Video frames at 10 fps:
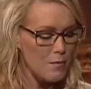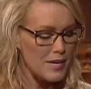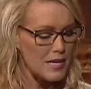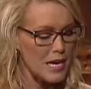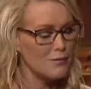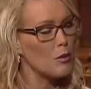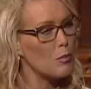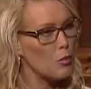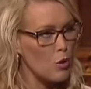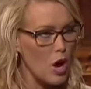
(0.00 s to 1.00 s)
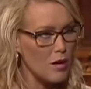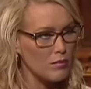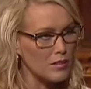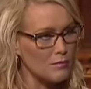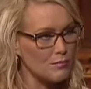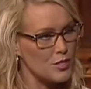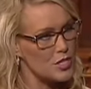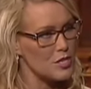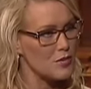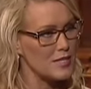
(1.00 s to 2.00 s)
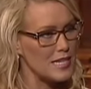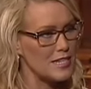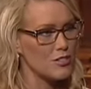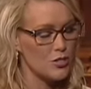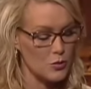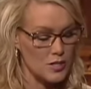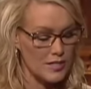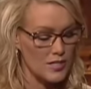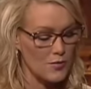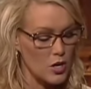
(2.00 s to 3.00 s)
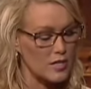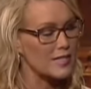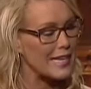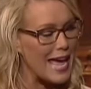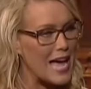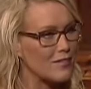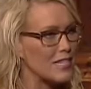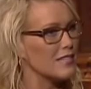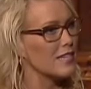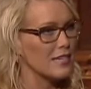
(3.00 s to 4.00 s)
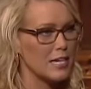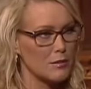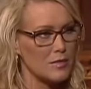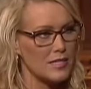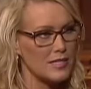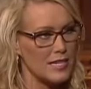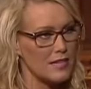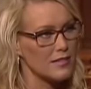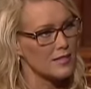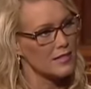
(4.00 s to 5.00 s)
big of a problem do you see in children as far as cavities and gum disease